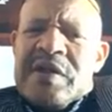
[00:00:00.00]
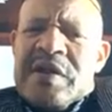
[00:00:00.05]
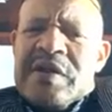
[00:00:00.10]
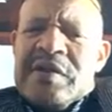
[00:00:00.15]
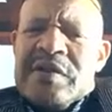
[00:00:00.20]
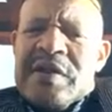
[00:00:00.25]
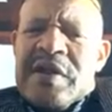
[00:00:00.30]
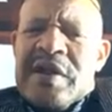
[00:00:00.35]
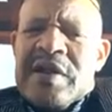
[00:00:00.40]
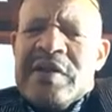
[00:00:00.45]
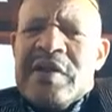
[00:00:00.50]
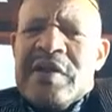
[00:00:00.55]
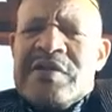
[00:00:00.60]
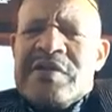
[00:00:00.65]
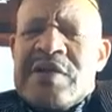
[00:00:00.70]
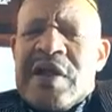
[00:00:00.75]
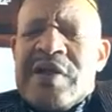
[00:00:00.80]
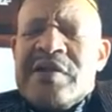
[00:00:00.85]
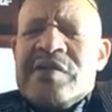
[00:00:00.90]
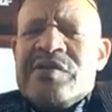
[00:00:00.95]
And they
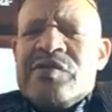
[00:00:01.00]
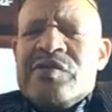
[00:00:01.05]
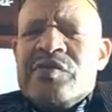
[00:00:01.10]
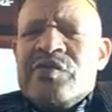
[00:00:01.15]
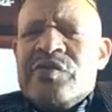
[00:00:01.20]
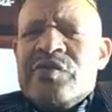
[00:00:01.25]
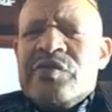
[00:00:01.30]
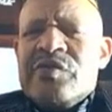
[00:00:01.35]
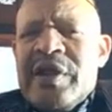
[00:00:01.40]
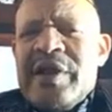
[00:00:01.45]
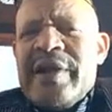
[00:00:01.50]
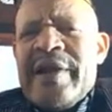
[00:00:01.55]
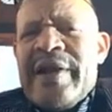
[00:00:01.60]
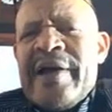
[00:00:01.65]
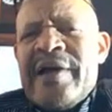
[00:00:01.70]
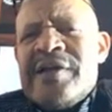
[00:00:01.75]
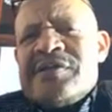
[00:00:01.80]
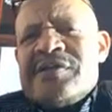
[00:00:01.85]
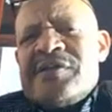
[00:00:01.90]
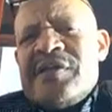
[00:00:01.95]
started to
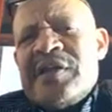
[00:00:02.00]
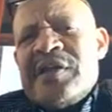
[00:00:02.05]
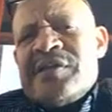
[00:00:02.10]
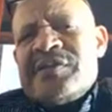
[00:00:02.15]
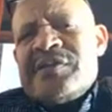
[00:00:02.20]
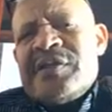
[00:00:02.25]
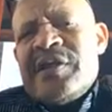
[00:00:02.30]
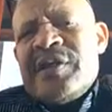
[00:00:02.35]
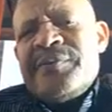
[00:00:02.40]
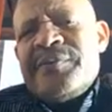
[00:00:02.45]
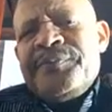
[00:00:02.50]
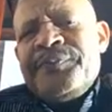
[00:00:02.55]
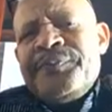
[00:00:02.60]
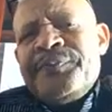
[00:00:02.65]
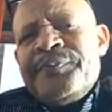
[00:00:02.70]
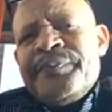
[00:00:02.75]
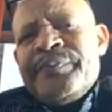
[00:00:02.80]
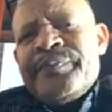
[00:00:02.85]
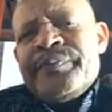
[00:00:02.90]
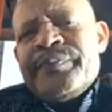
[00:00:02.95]
realize that
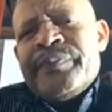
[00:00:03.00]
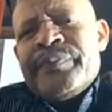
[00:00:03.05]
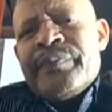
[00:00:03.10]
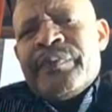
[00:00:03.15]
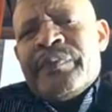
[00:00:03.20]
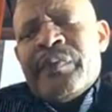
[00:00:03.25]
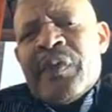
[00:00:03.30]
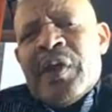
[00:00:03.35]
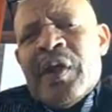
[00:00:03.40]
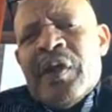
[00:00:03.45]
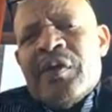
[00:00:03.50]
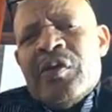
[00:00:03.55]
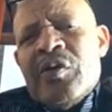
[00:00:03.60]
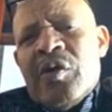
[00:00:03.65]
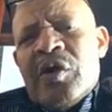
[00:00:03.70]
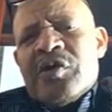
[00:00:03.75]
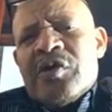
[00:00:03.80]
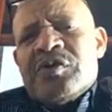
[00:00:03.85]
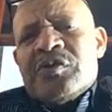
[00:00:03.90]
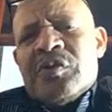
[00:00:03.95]

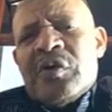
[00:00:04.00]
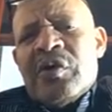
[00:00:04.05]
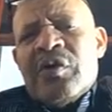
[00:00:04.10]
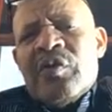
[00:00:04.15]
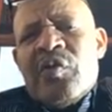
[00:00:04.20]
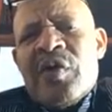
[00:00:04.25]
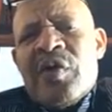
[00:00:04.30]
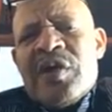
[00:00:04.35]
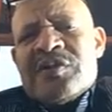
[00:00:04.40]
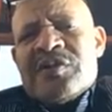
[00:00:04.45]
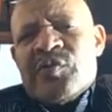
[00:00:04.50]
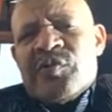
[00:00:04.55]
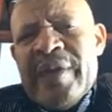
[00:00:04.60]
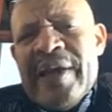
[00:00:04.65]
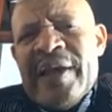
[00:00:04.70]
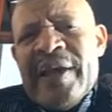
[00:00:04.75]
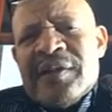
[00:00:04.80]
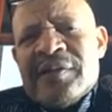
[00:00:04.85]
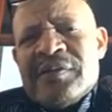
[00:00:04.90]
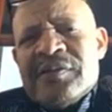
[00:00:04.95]
not all was
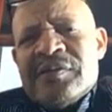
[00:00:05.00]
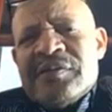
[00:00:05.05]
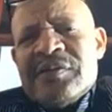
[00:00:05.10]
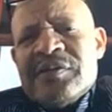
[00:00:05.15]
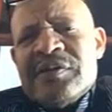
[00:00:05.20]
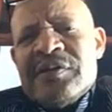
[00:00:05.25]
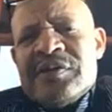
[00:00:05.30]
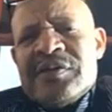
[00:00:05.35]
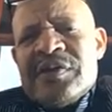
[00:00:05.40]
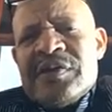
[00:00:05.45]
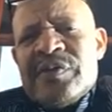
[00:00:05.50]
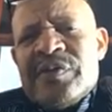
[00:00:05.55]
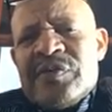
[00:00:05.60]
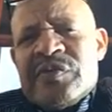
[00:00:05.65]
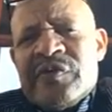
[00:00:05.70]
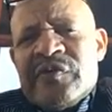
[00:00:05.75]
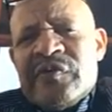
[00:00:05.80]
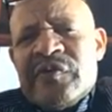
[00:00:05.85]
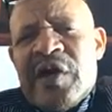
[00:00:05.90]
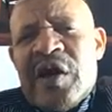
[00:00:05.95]
well in
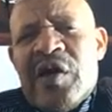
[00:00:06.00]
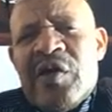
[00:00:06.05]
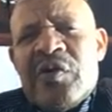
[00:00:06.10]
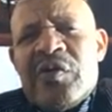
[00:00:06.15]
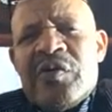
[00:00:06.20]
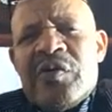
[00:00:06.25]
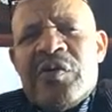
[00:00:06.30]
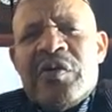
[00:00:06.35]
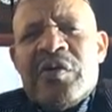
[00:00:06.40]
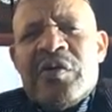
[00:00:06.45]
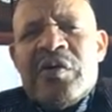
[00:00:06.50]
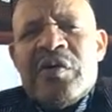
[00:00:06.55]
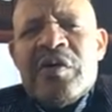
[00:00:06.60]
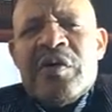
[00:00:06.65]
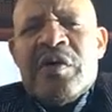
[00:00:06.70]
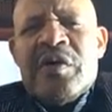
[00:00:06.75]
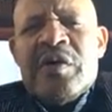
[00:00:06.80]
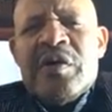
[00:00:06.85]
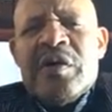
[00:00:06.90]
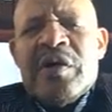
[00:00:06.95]
terms of how
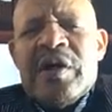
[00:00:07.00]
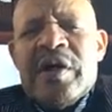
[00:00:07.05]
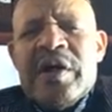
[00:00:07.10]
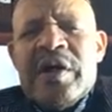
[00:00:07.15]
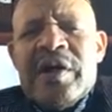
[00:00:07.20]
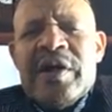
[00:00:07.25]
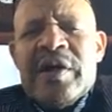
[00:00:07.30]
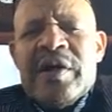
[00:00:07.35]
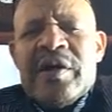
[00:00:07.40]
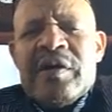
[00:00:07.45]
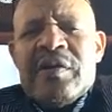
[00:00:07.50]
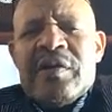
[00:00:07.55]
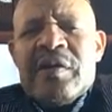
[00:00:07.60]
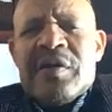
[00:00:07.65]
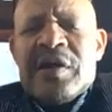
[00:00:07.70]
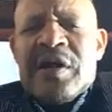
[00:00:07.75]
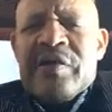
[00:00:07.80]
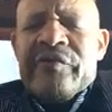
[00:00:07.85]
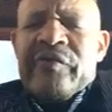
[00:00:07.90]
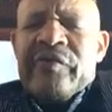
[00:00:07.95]
the
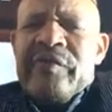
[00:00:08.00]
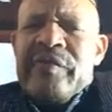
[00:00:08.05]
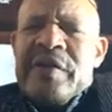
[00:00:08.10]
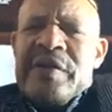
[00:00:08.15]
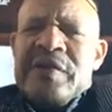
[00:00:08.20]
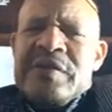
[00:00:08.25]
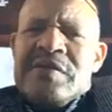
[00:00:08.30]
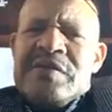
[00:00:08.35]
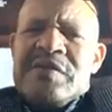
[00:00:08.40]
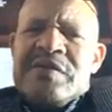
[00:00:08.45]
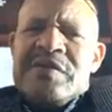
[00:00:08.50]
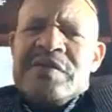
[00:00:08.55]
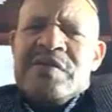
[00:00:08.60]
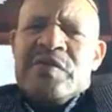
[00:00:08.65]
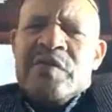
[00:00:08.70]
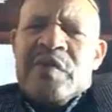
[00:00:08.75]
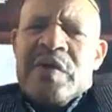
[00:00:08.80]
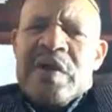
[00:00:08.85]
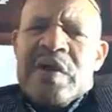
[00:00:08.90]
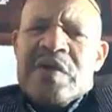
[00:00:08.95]
government
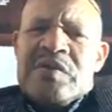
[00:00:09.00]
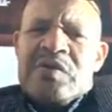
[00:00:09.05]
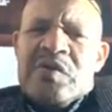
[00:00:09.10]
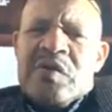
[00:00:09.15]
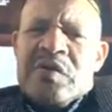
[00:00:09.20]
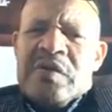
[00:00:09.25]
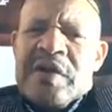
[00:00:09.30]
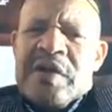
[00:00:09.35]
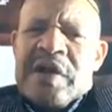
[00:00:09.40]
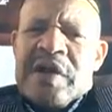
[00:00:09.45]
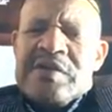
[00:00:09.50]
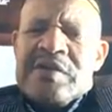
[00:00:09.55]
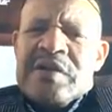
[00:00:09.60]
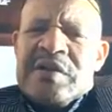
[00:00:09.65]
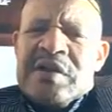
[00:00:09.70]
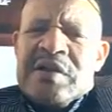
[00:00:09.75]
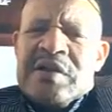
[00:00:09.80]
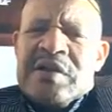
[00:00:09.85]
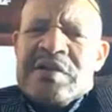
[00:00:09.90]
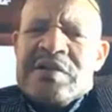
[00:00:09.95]
was
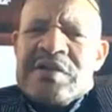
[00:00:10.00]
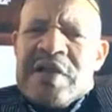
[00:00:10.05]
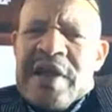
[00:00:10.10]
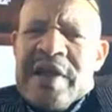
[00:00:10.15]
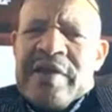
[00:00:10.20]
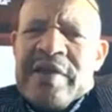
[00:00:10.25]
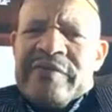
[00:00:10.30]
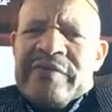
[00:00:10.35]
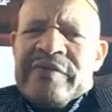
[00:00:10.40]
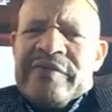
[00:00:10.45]
conducting itself.